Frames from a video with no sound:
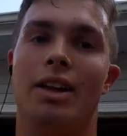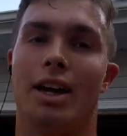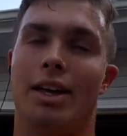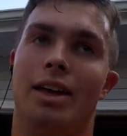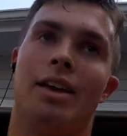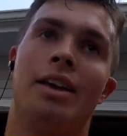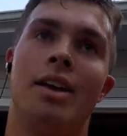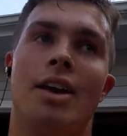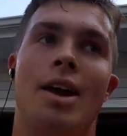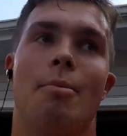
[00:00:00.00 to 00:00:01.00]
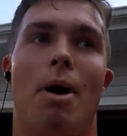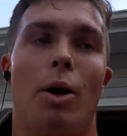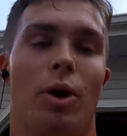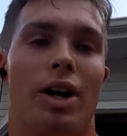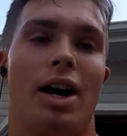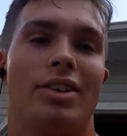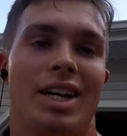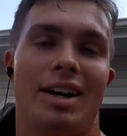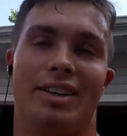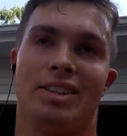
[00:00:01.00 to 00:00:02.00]
Like, my workouts
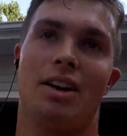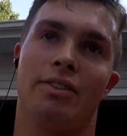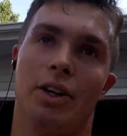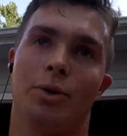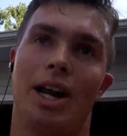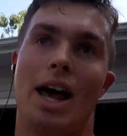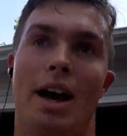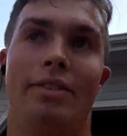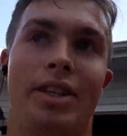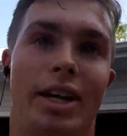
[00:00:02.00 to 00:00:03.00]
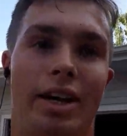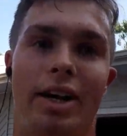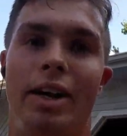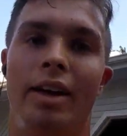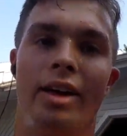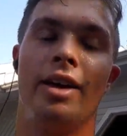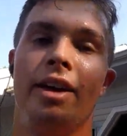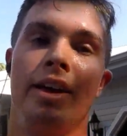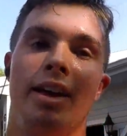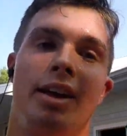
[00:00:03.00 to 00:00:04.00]
kind of suffer when I have to
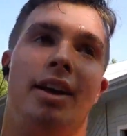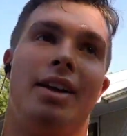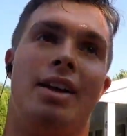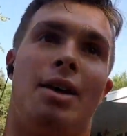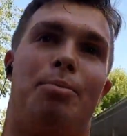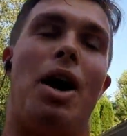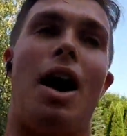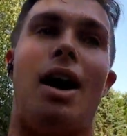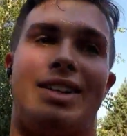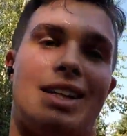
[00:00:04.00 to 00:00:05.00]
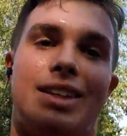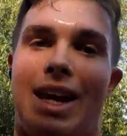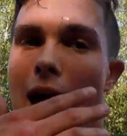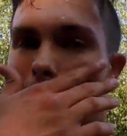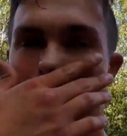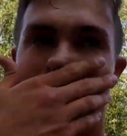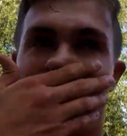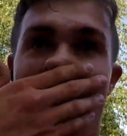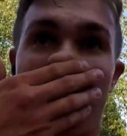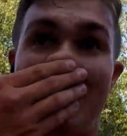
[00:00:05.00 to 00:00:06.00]
uh, set the camera up
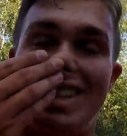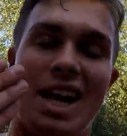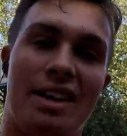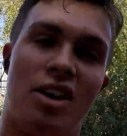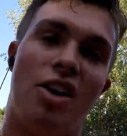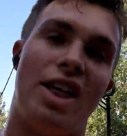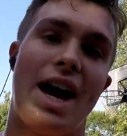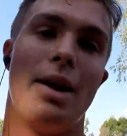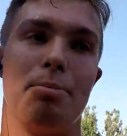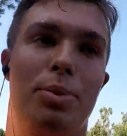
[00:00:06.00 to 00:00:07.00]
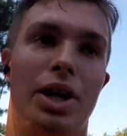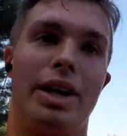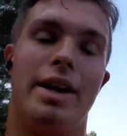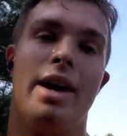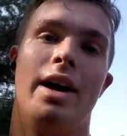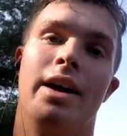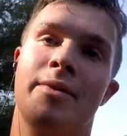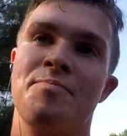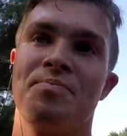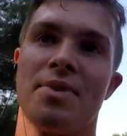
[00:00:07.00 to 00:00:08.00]
for every set and all that, but
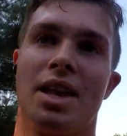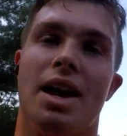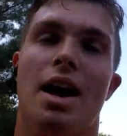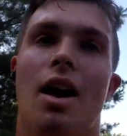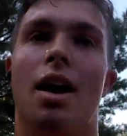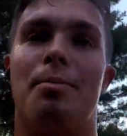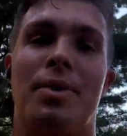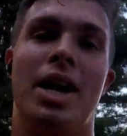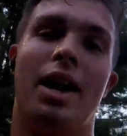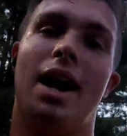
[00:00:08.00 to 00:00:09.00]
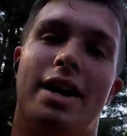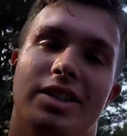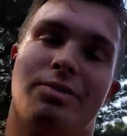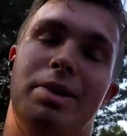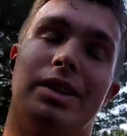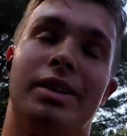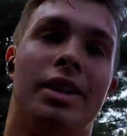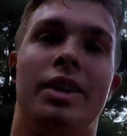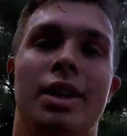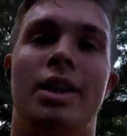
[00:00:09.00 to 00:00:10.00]
um, I just been
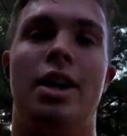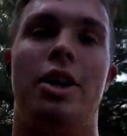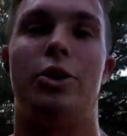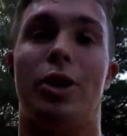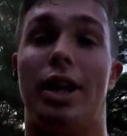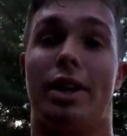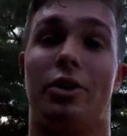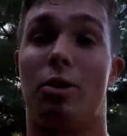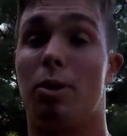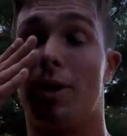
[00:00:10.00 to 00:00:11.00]
doing like a normal